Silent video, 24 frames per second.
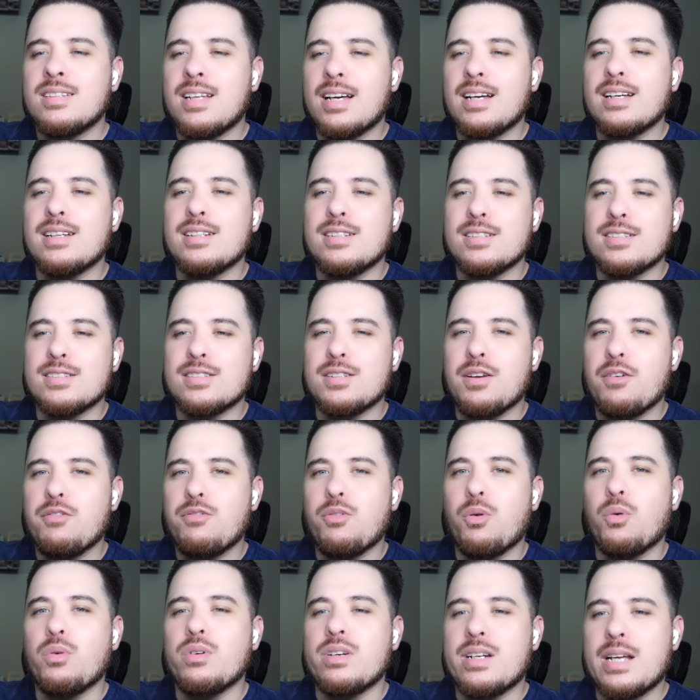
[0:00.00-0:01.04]
That is
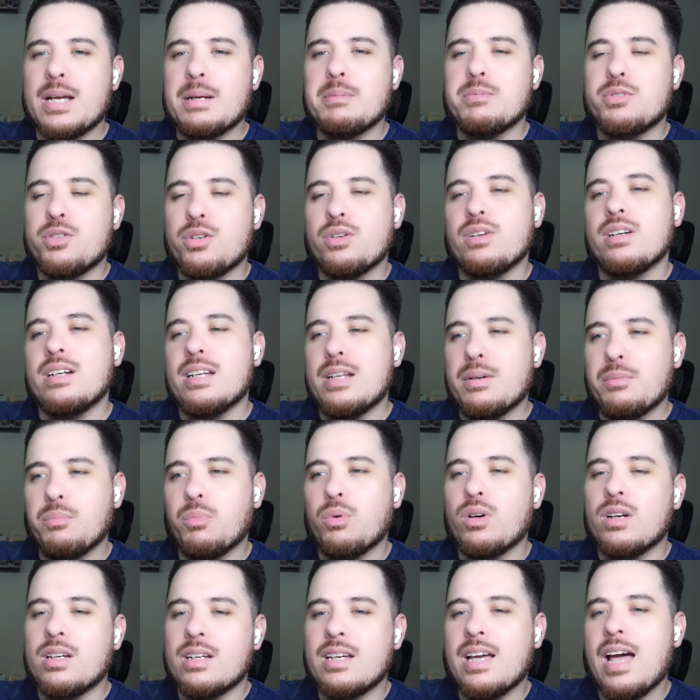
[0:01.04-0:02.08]
for damn sure. And it
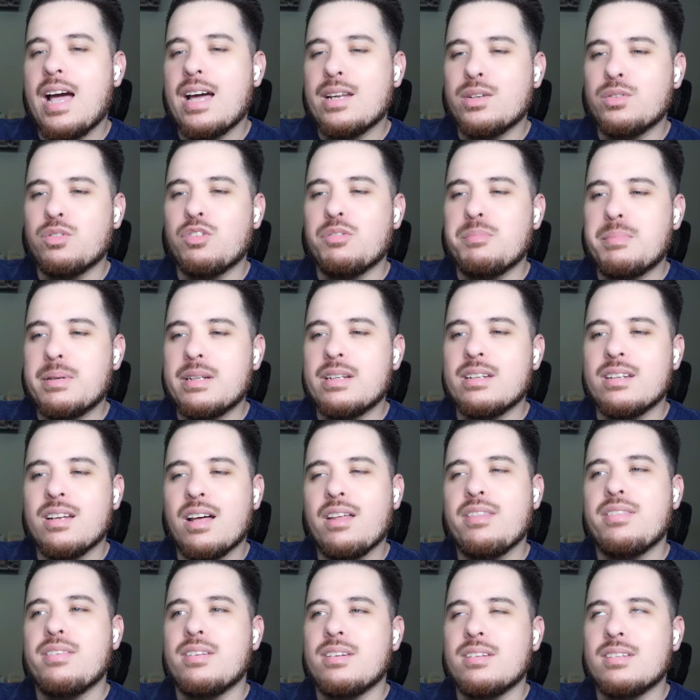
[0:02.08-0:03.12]
what it had to have been
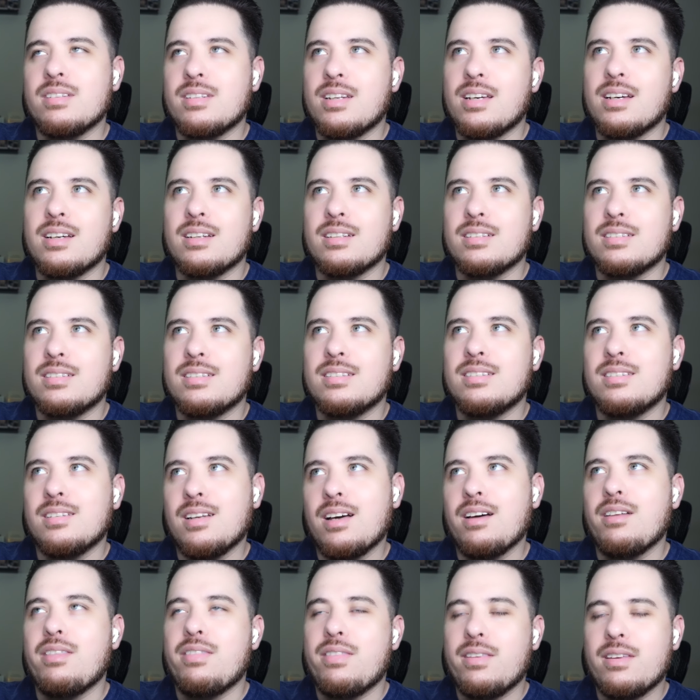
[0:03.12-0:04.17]
nothing. Yeah.
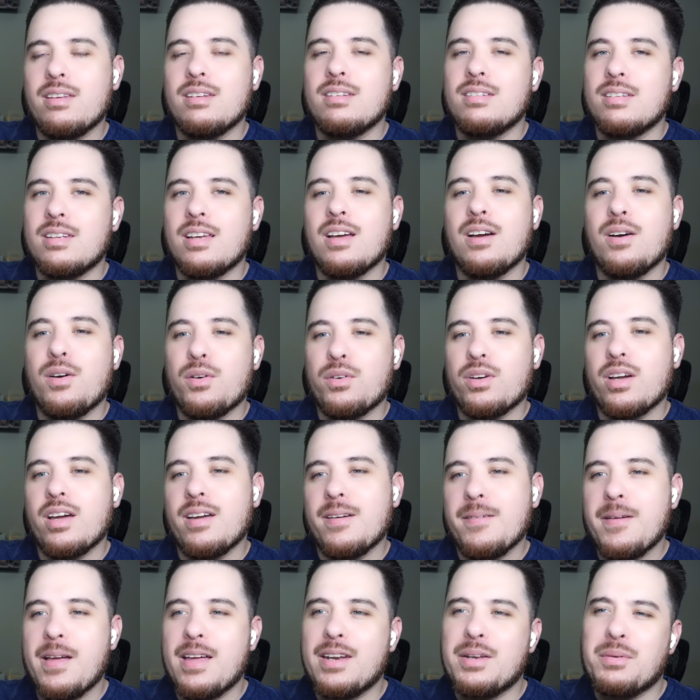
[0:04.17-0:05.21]
Nothing. Yeah. Okay.
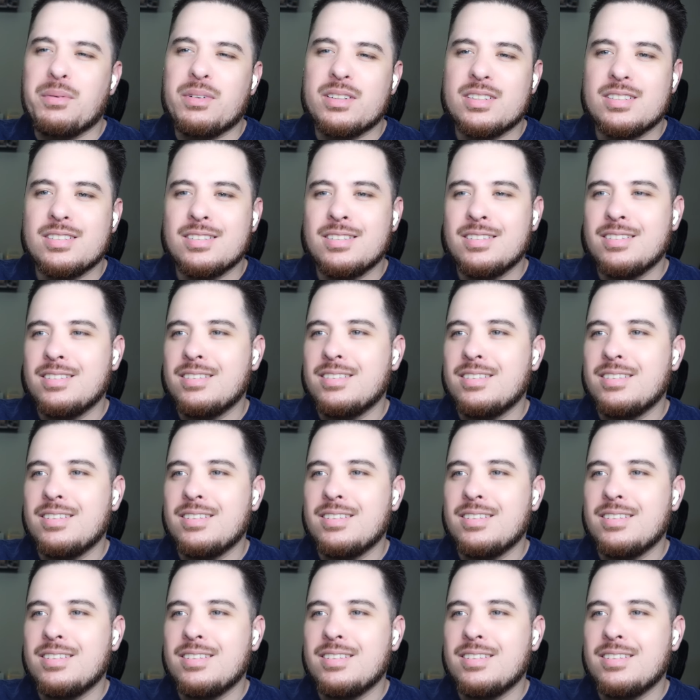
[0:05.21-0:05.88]
Anyways.